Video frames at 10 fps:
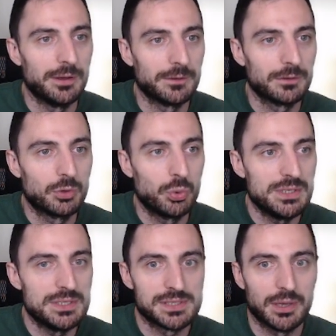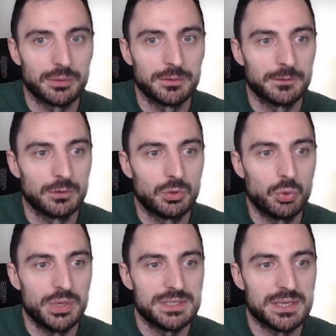queen d7,
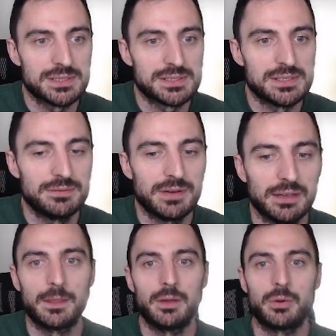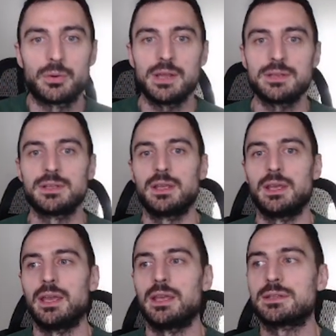queen takes c5. All right,
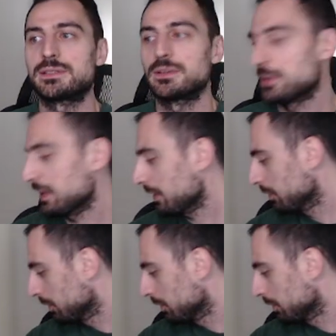and somehow